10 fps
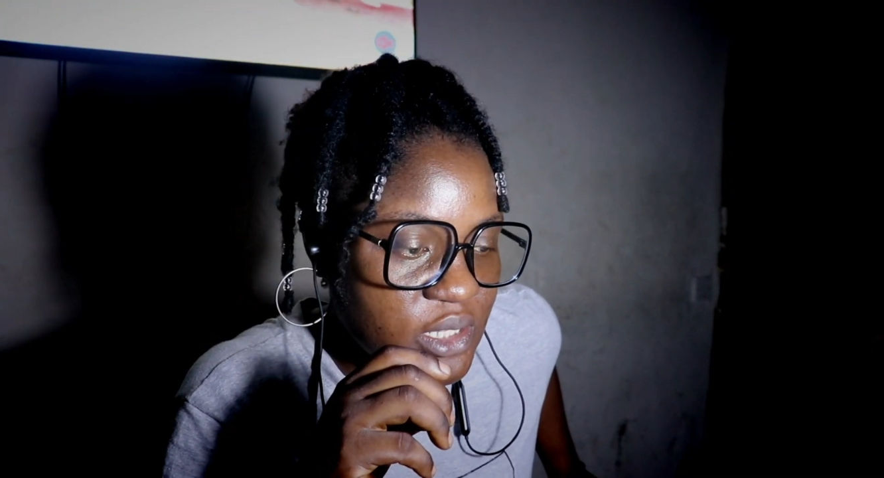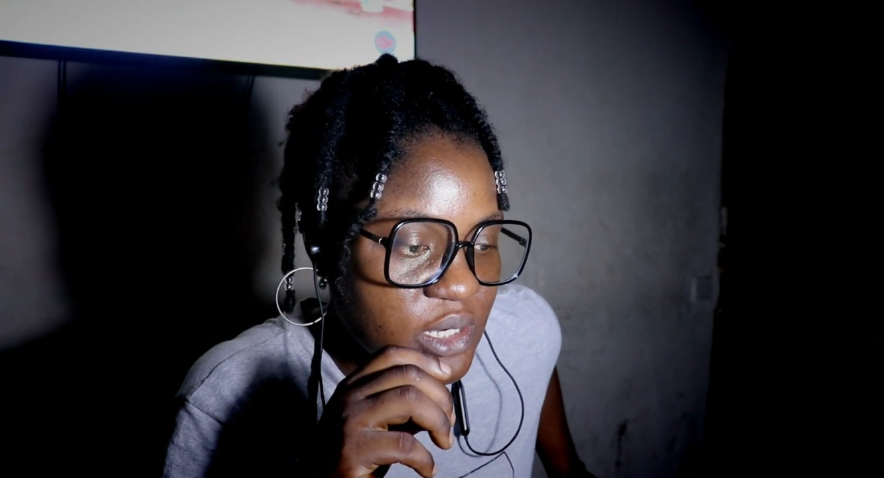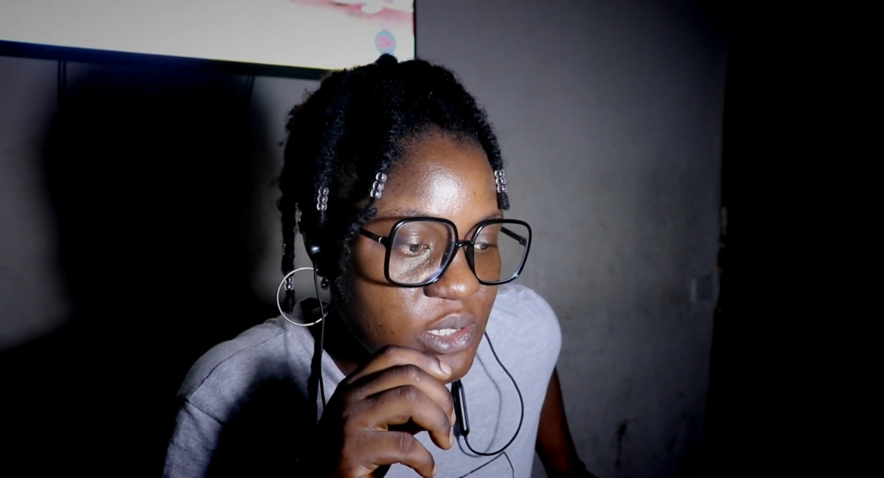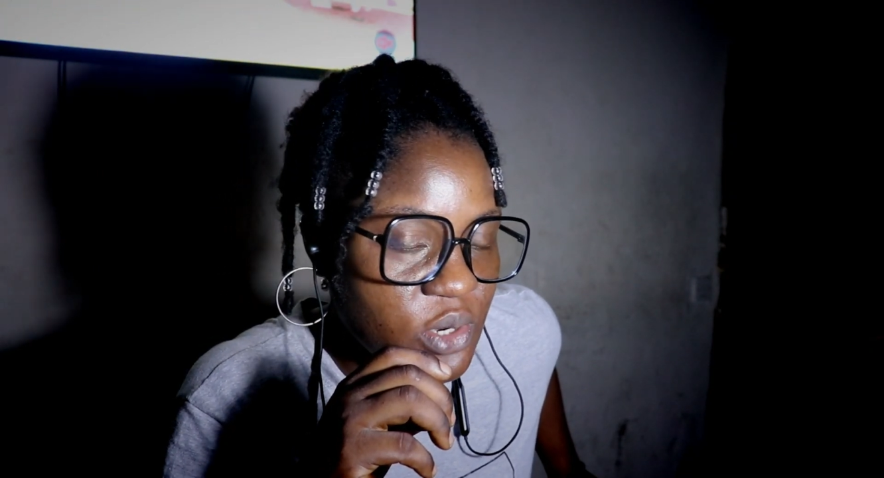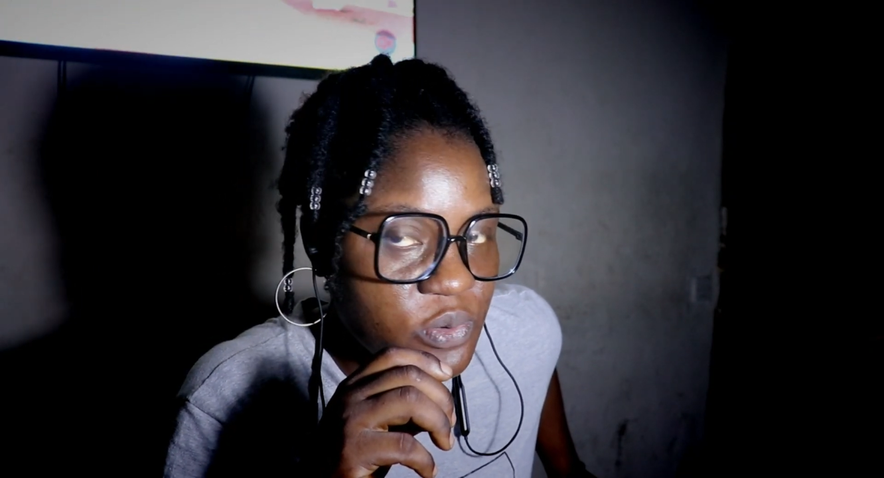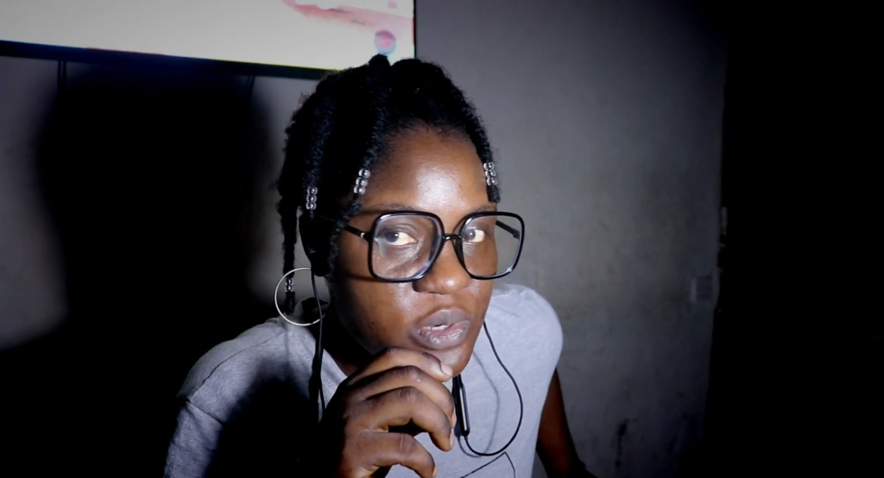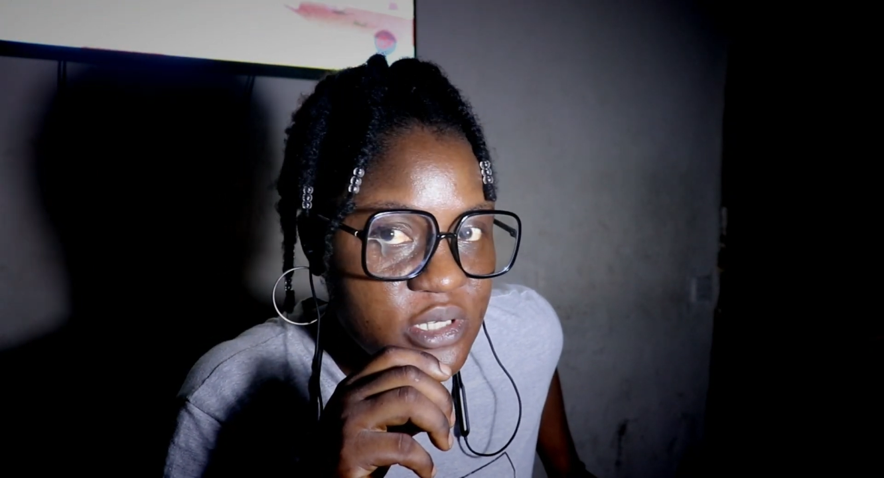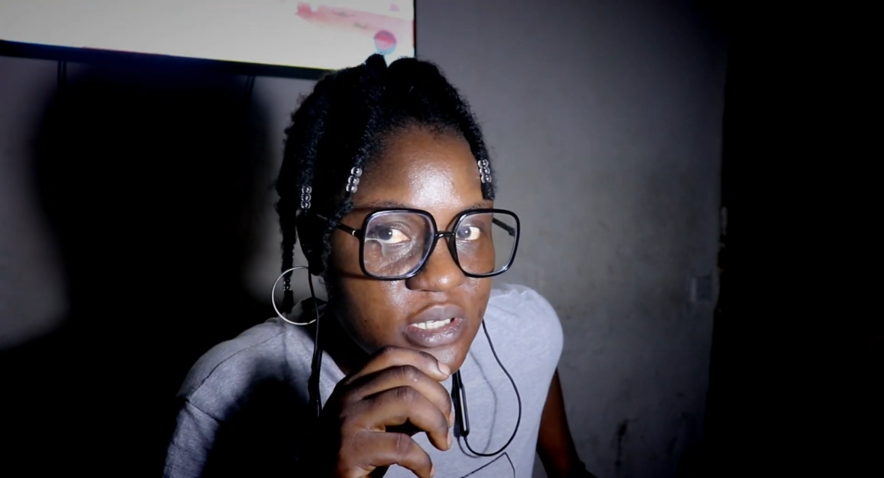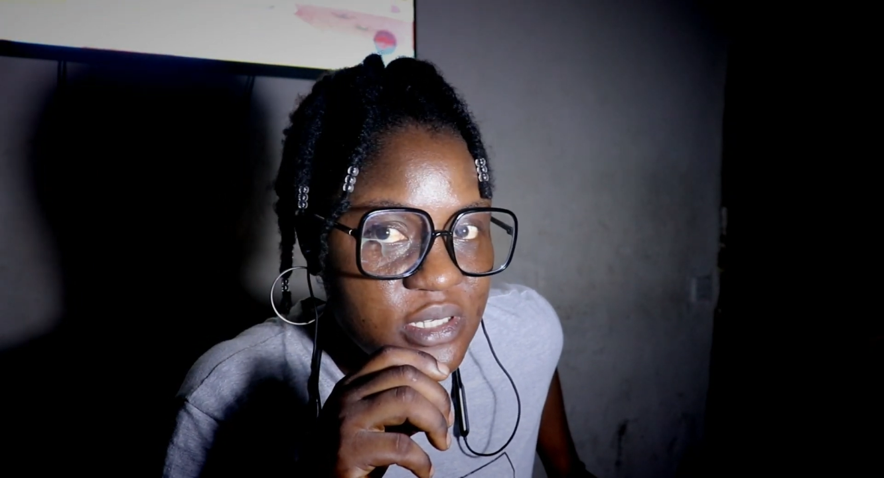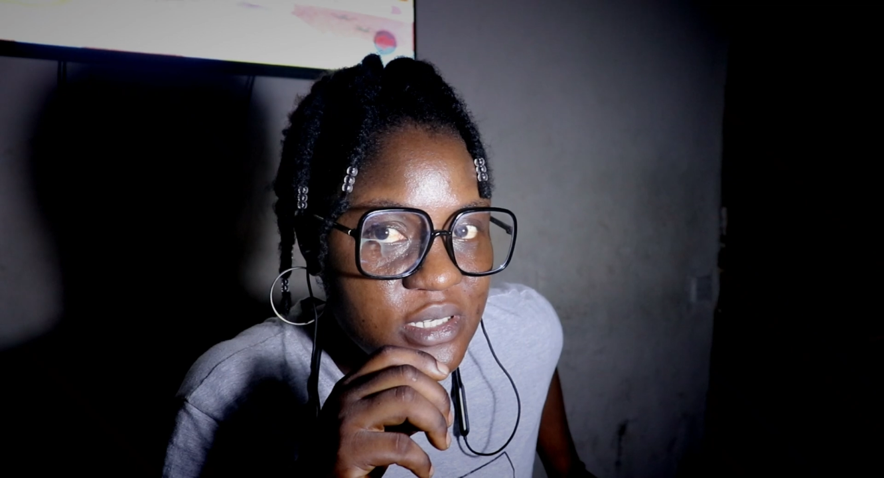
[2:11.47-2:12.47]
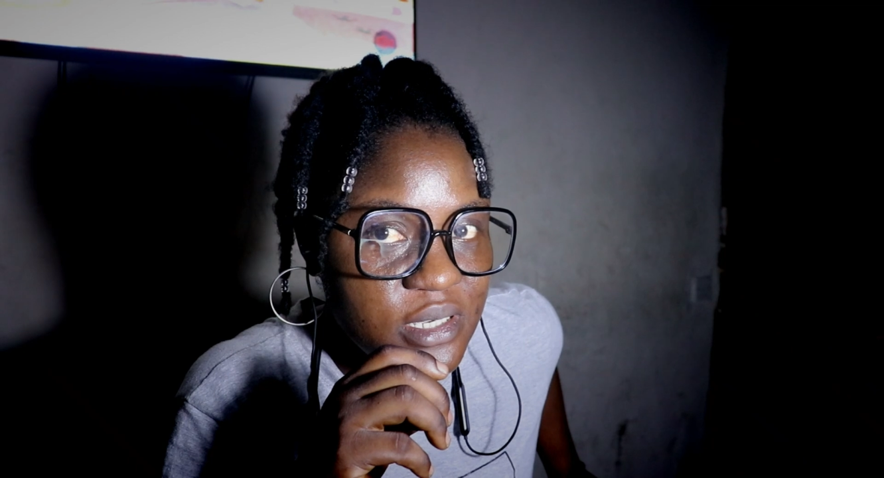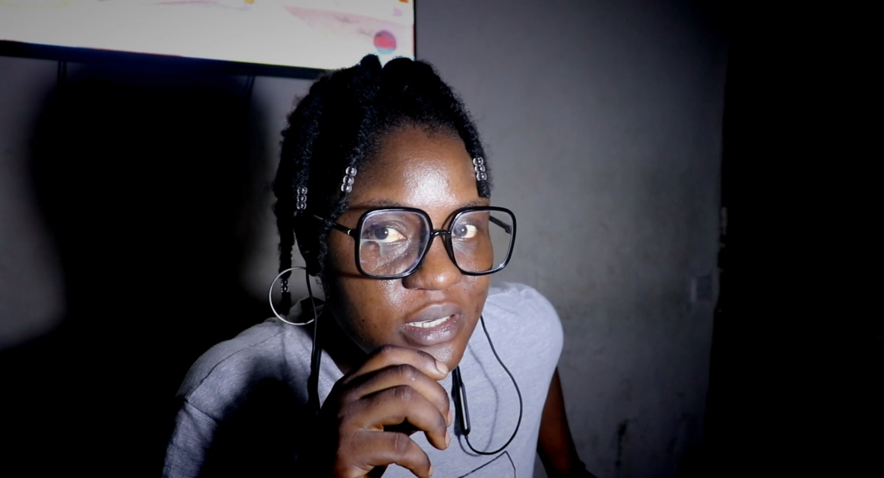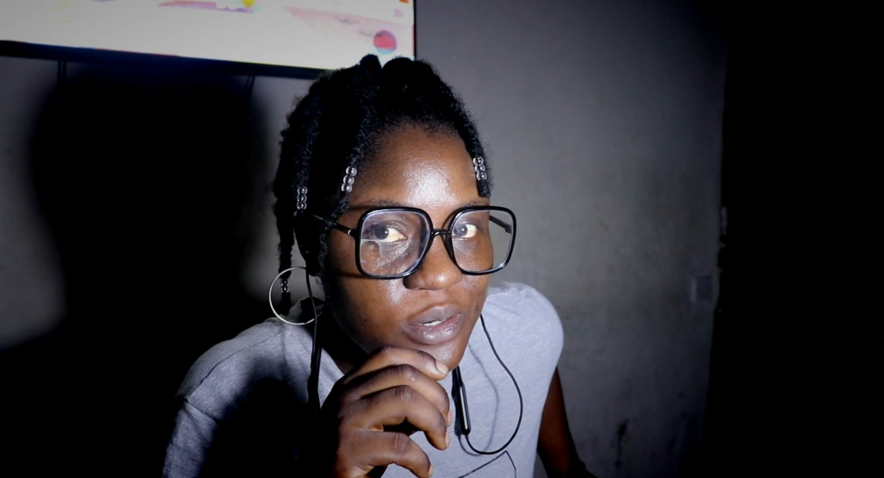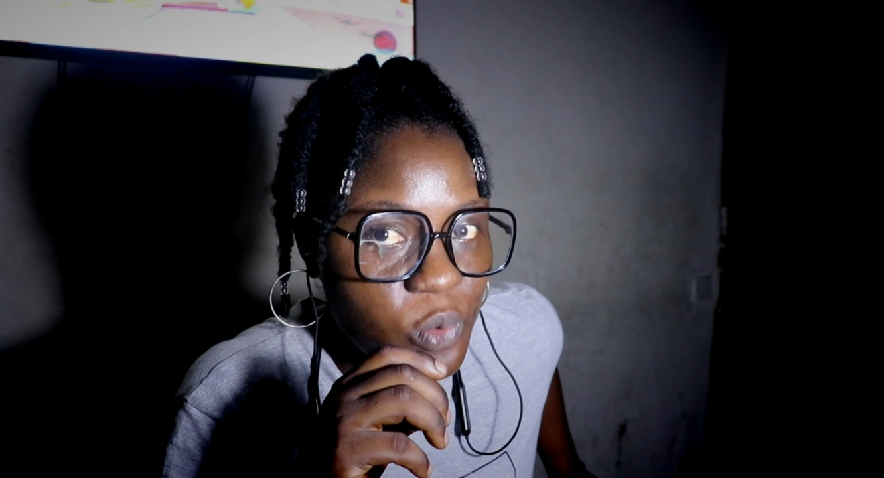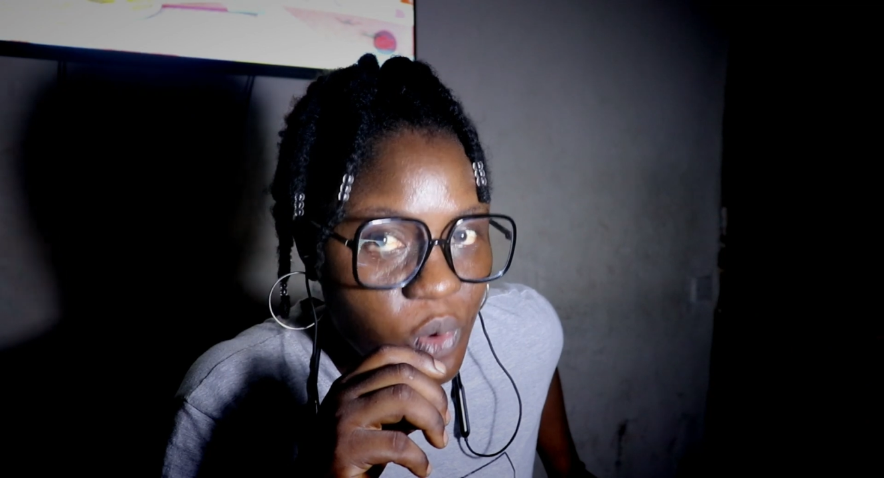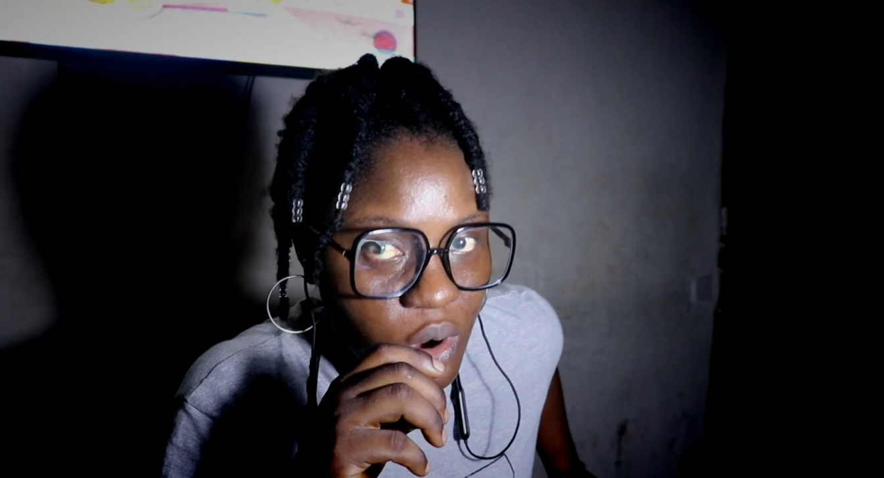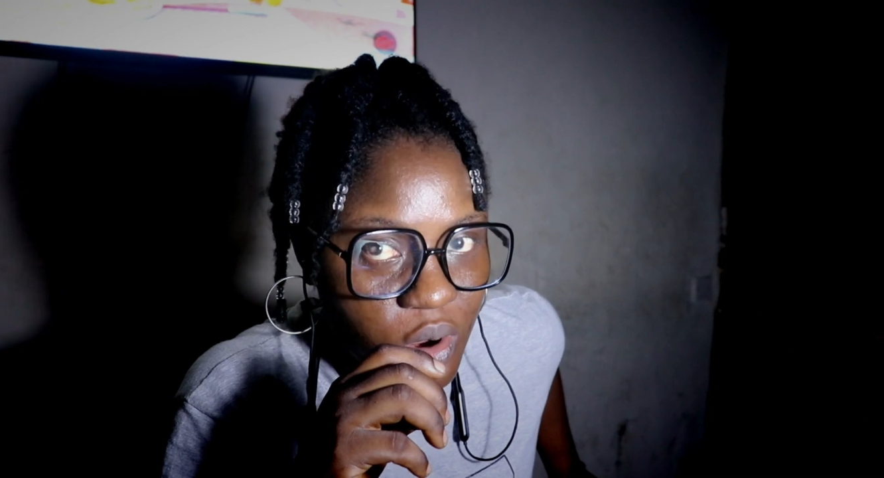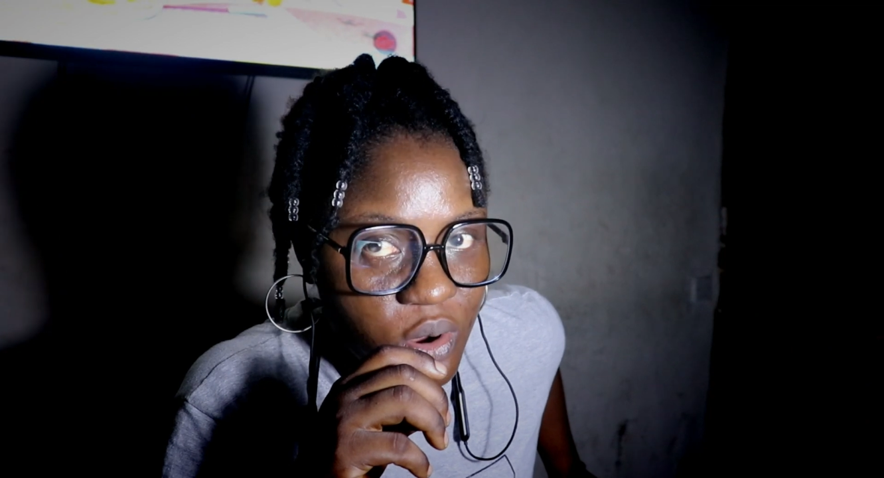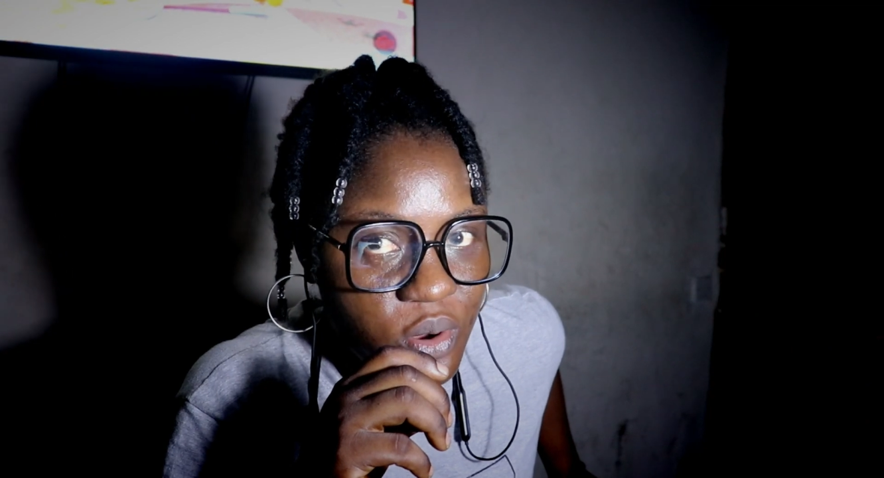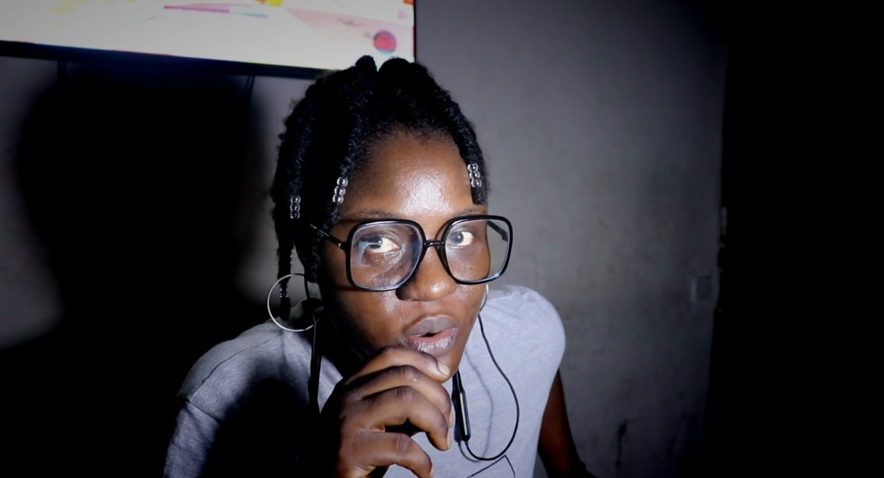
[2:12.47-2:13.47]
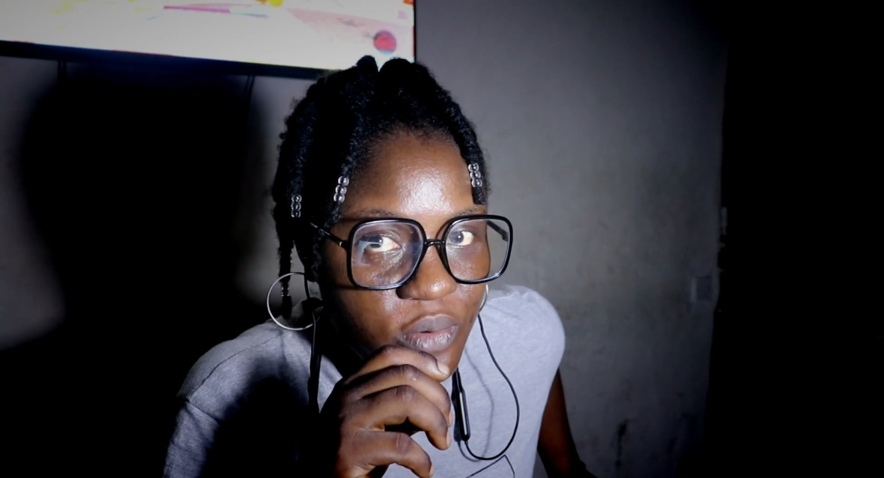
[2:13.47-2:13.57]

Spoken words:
There is always work